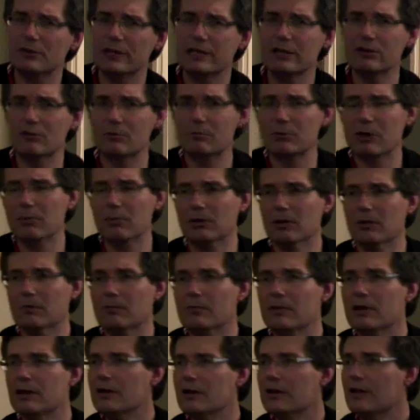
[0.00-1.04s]
you hear a
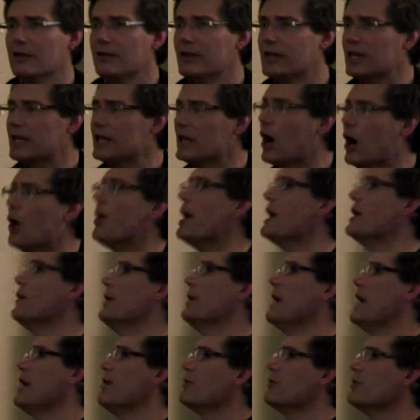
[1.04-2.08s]
problem thinking, oh,
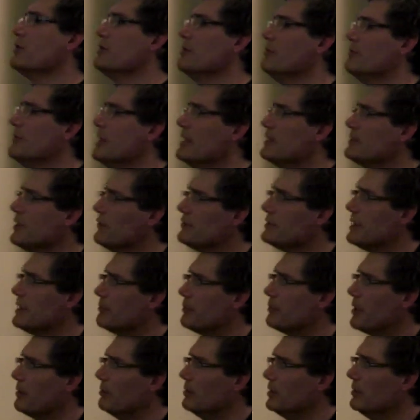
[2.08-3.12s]
I know an algorithm that
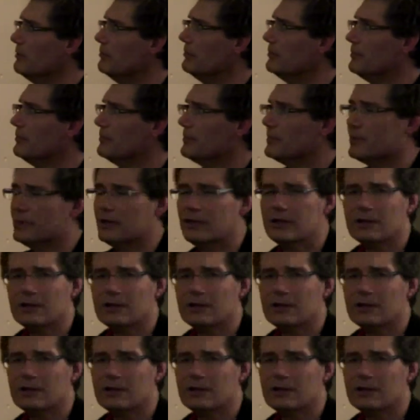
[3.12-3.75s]
solves that problem